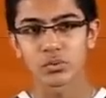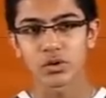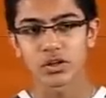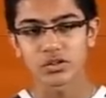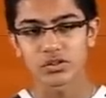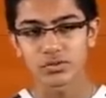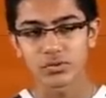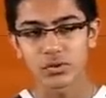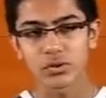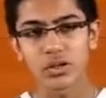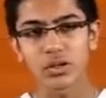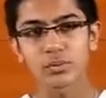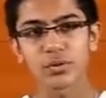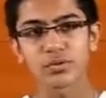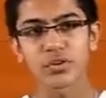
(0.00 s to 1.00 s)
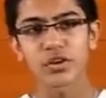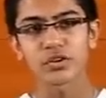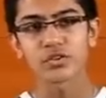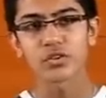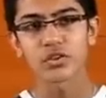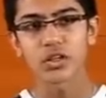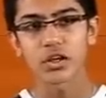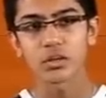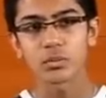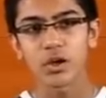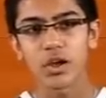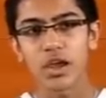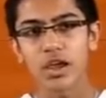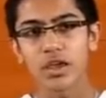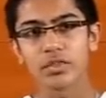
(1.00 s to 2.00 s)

Whereas if you take professional help,